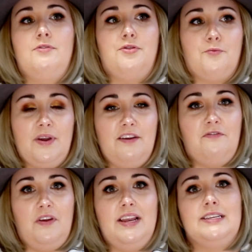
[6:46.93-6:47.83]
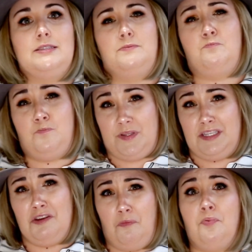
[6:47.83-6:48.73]
3 feet is
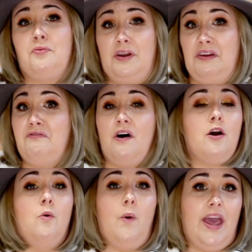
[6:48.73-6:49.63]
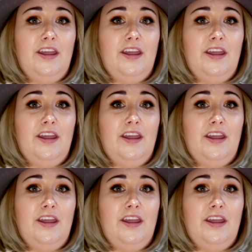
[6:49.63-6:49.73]
still pretty far away.